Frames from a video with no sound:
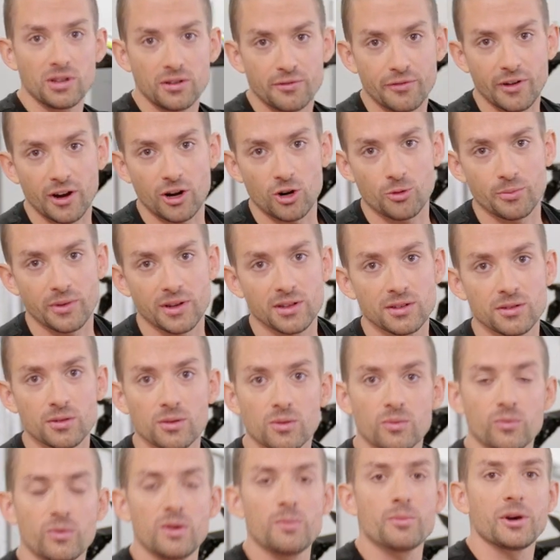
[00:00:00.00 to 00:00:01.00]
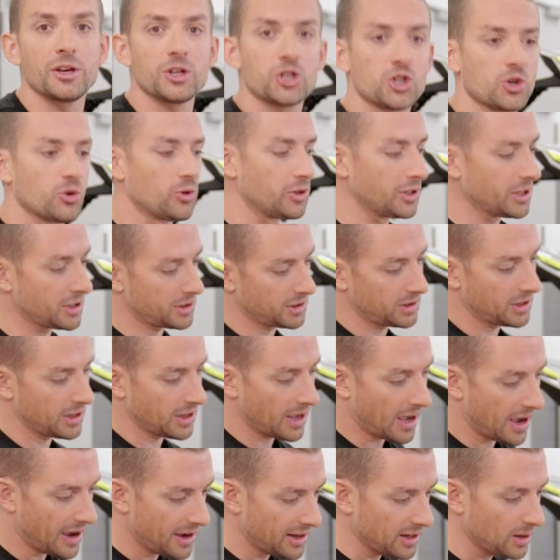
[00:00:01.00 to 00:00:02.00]
environment, we made sure that the
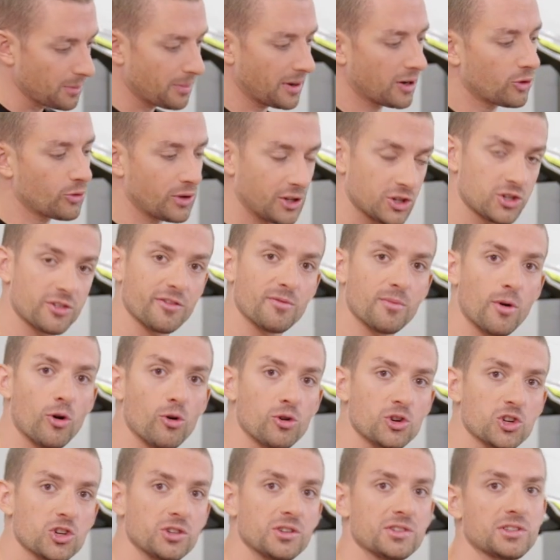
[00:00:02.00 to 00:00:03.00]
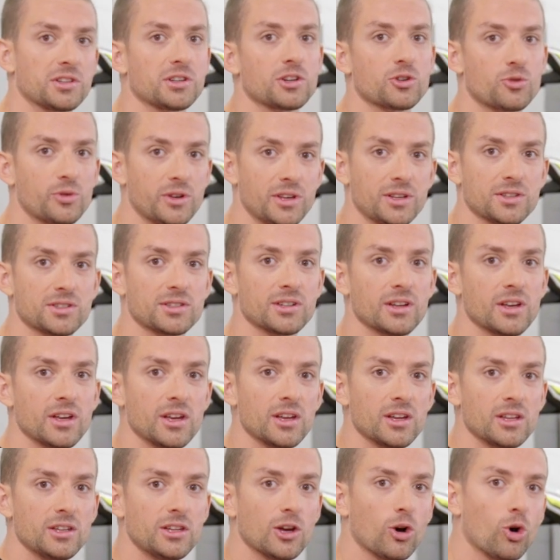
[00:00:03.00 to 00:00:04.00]
handlebar range of motion is increased.
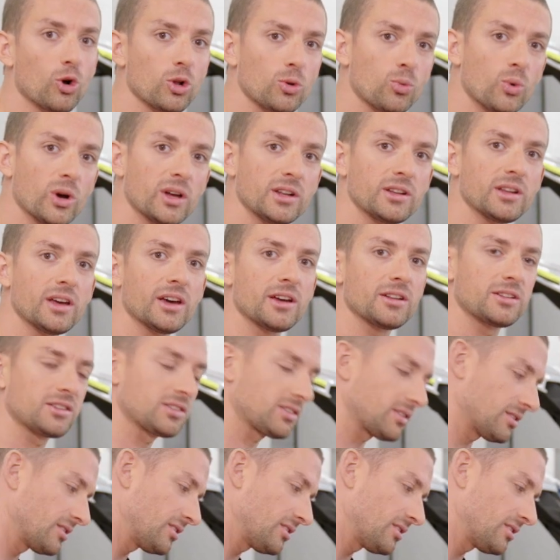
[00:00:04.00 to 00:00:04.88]
The old one had